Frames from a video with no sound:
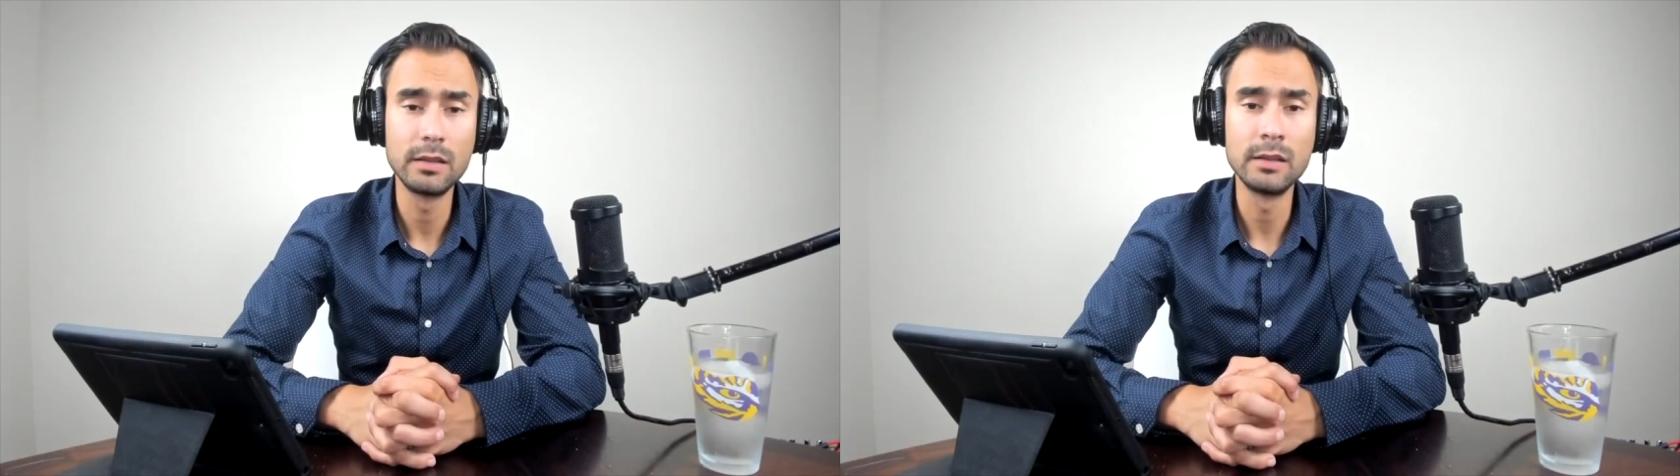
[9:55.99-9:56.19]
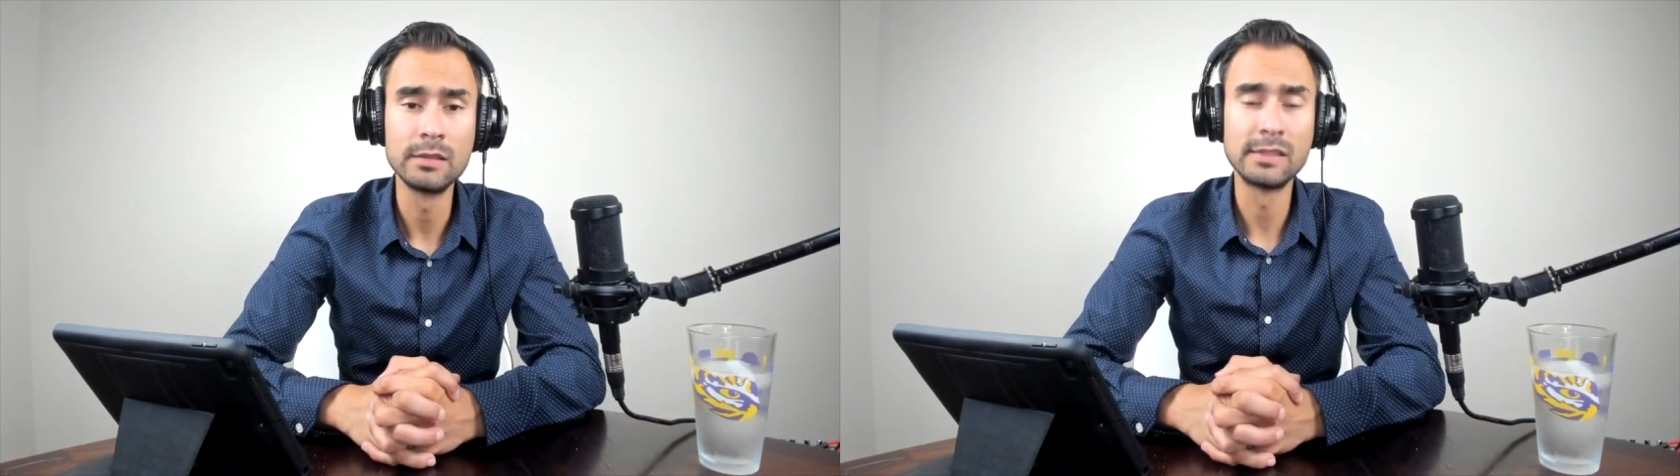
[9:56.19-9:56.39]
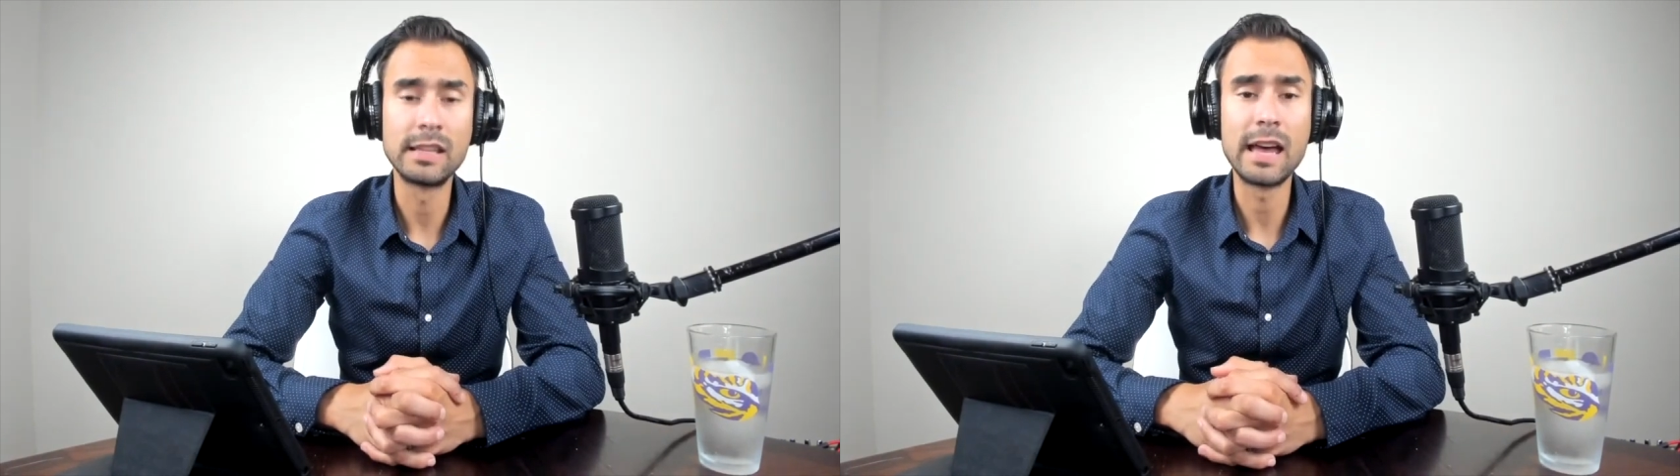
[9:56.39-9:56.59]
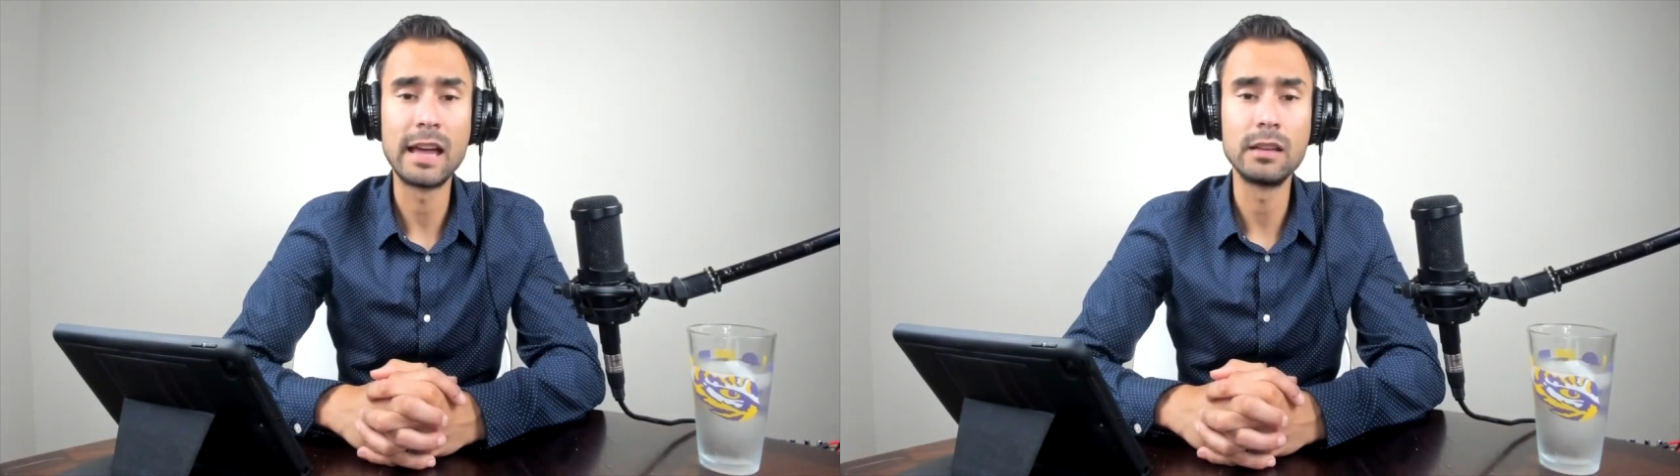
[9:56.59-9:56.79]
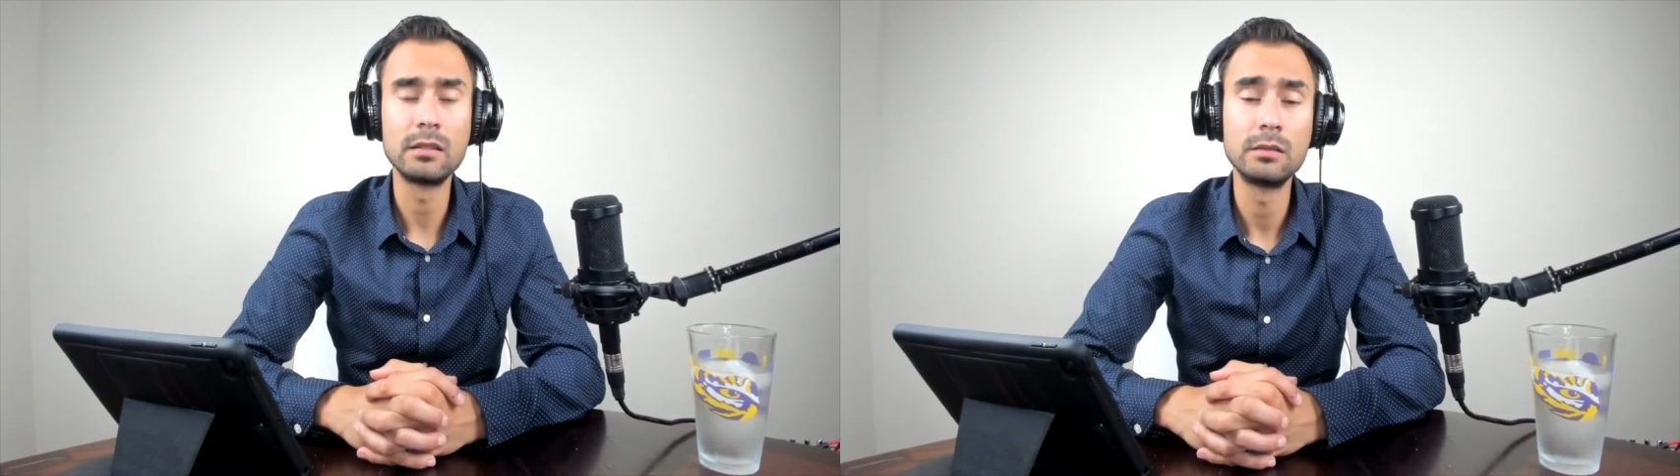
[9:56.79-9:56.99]
is
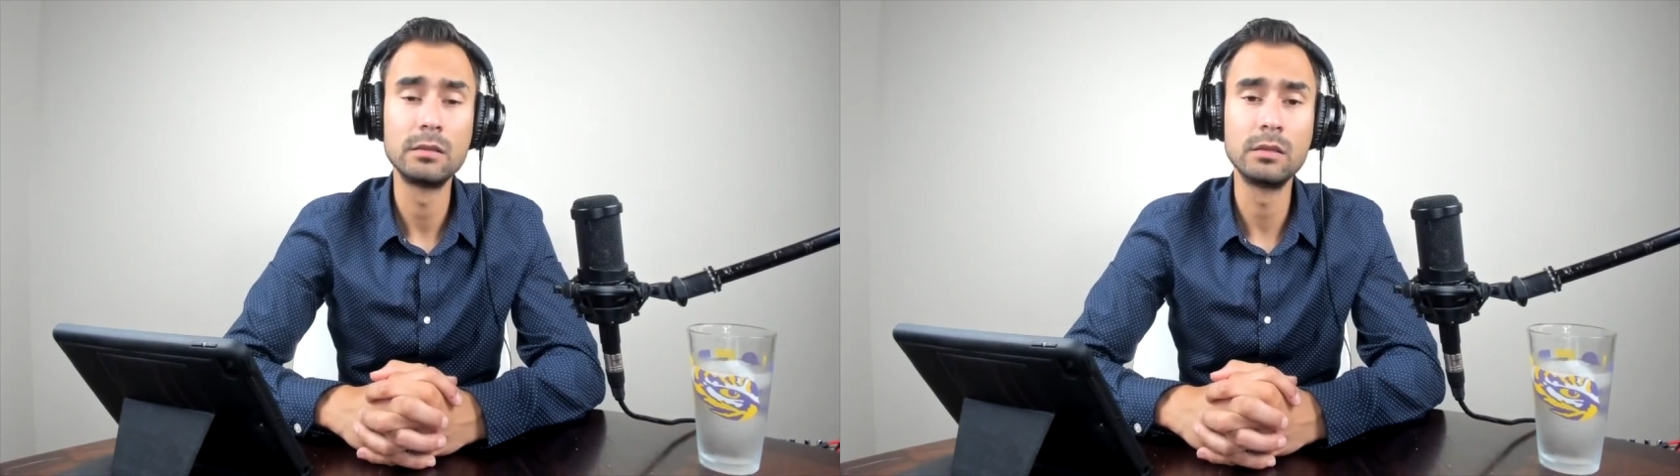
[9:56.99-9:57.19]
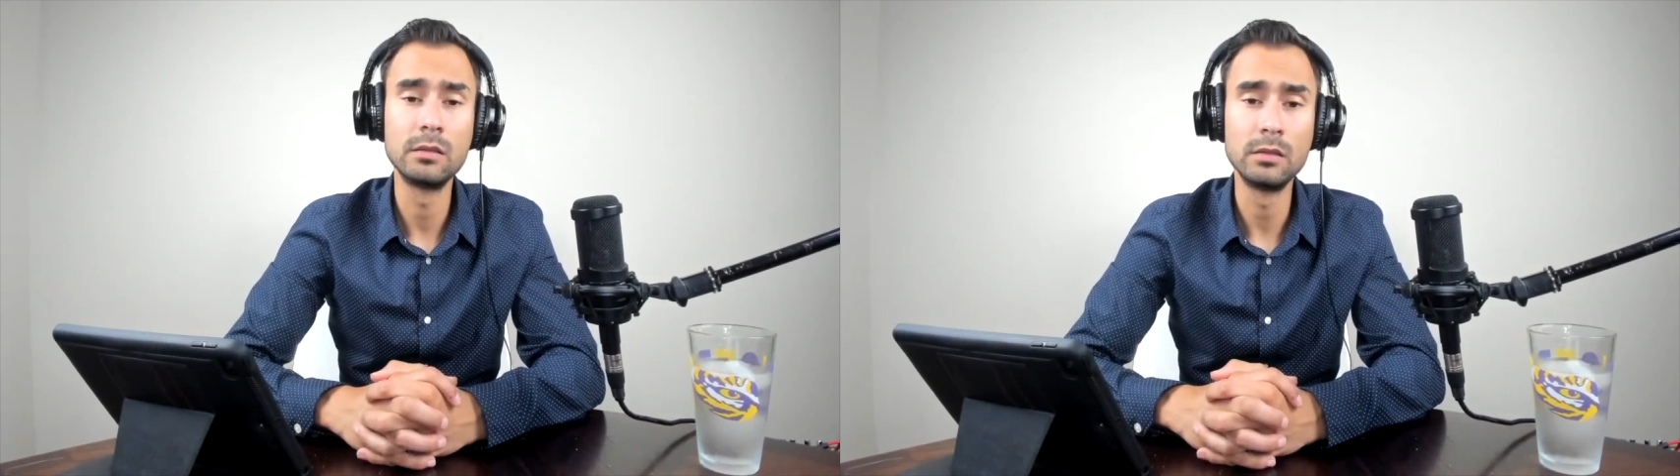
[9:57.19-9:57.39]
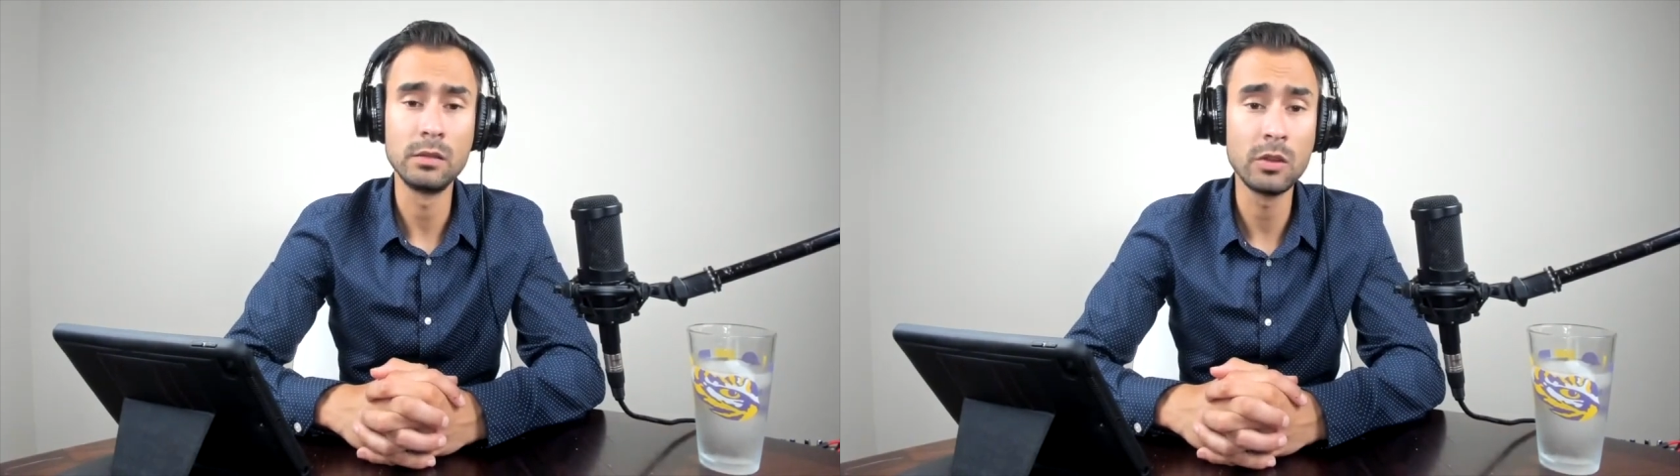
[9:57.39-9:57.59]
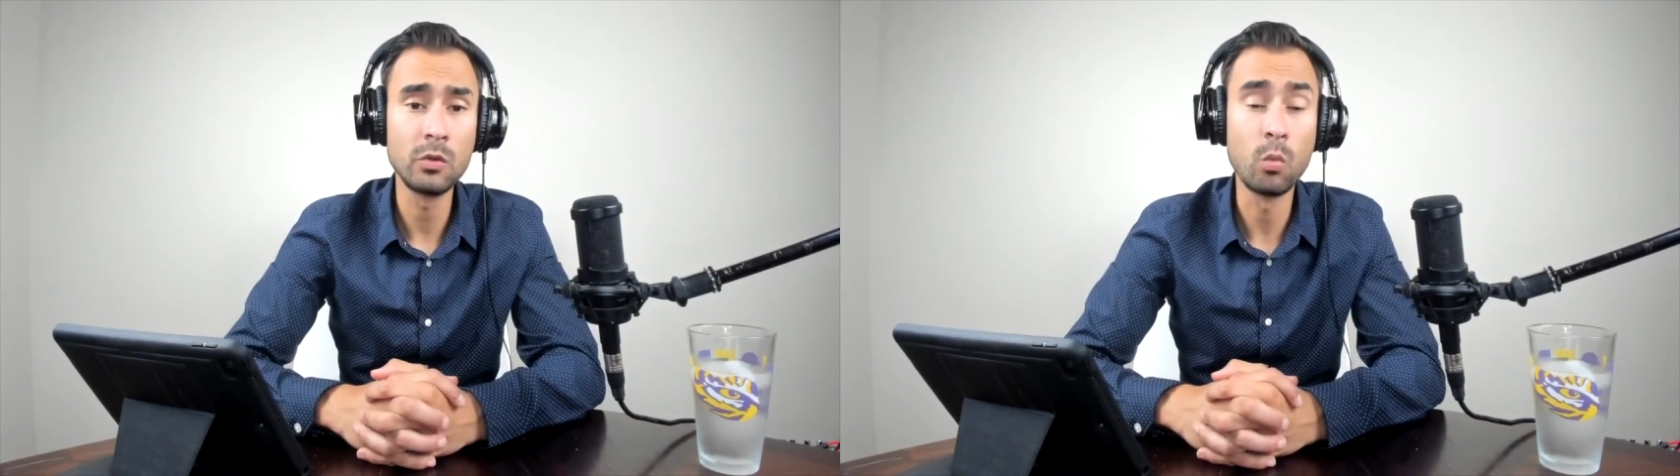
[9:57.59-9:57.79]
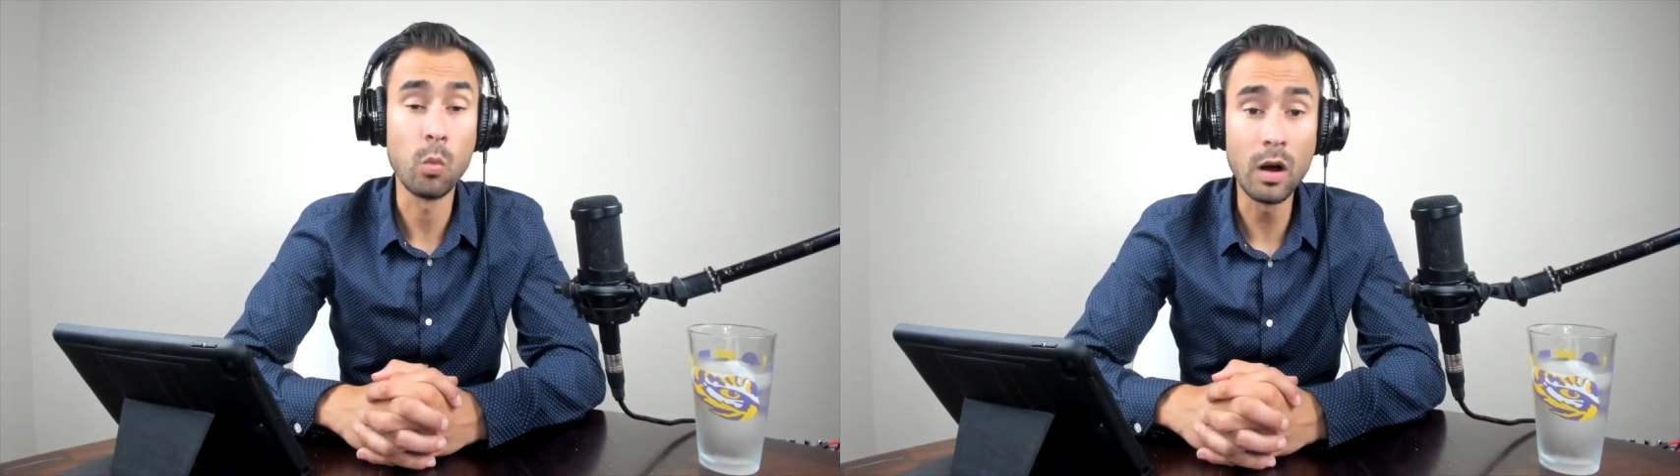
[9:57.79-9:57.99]
that
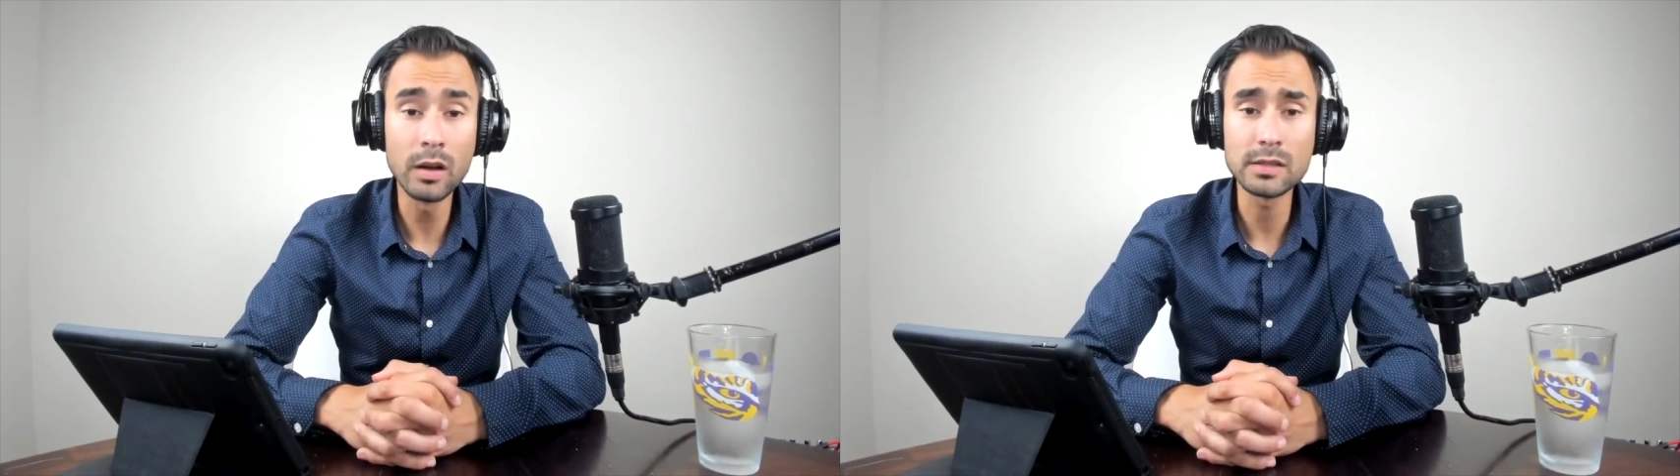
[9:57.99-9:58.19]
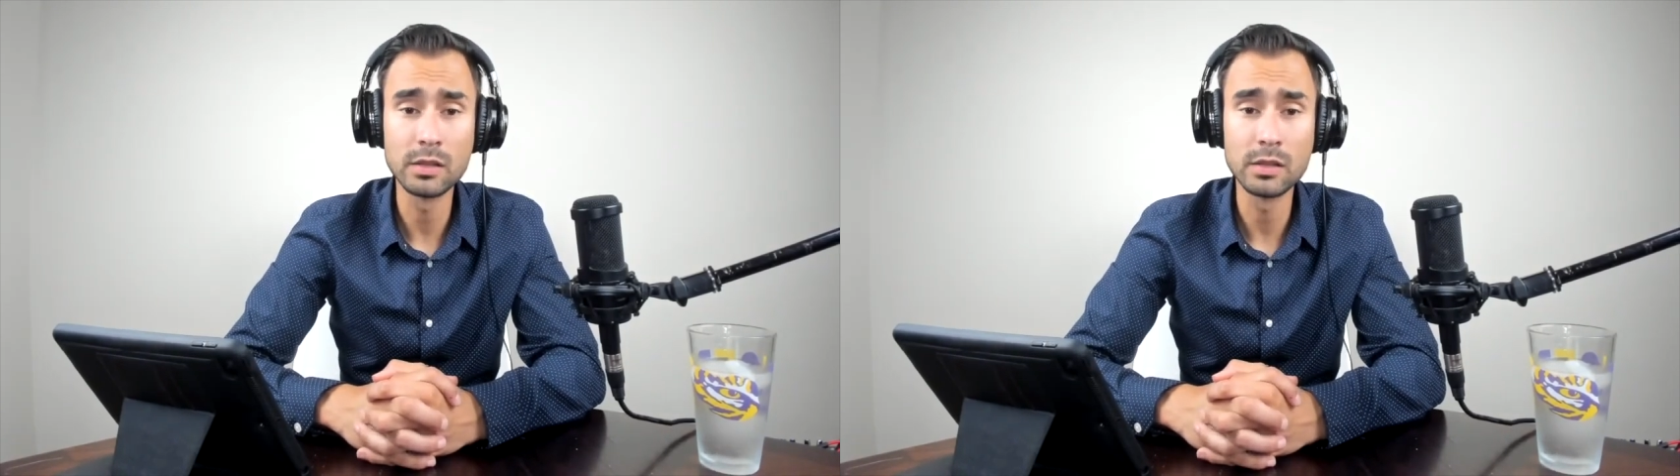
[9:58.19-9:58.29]
you want